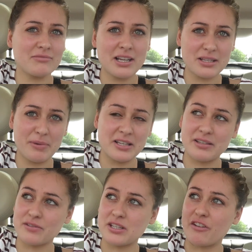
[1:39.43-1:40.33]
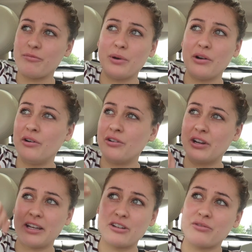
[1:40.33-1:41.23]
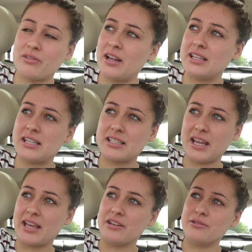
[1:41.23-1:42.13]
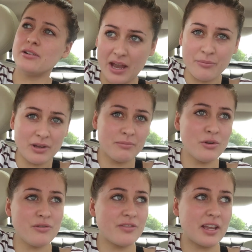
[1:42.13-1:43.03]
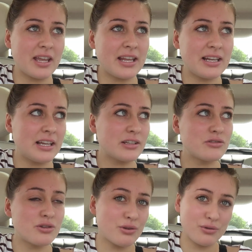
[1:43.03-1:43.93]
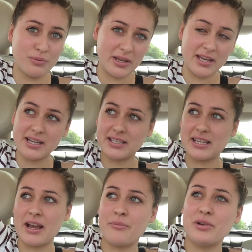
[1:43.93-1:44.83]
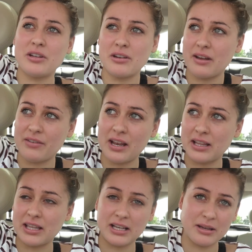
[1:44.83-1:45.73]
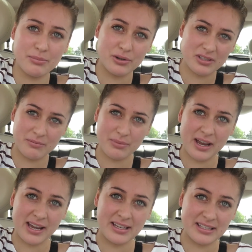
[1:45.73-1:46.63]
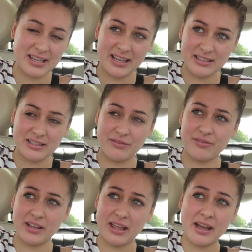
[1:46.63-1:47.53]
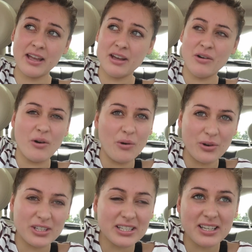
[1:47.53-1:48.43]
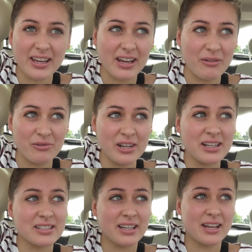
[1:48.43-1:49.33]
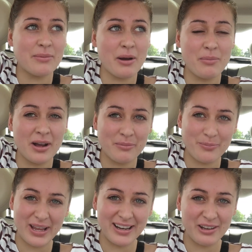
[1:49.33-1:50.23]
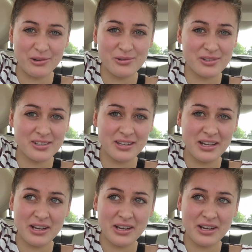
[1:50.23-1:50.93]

expensive stuff but on like crazy sale, and we're moving in like 2 weeks and we don't have anything like pots and pans and stuff like that. Or just like, I'm really excited about buying pillows,